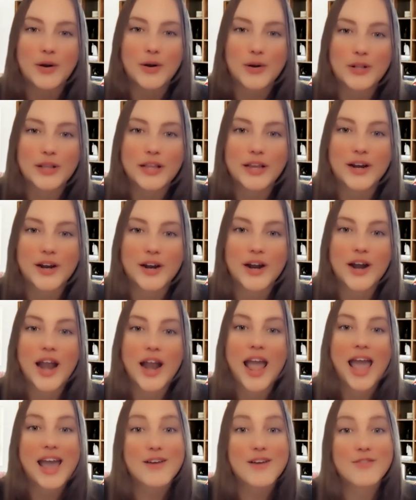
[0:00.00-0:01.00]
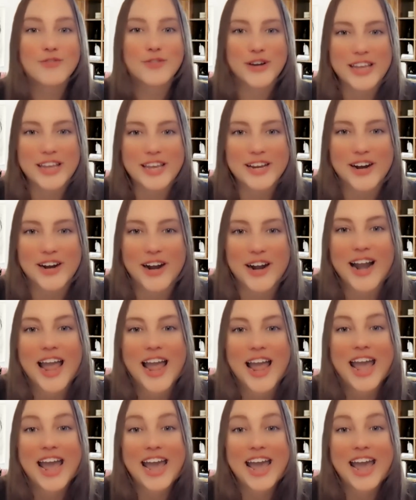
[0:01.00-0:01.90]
earlier every year.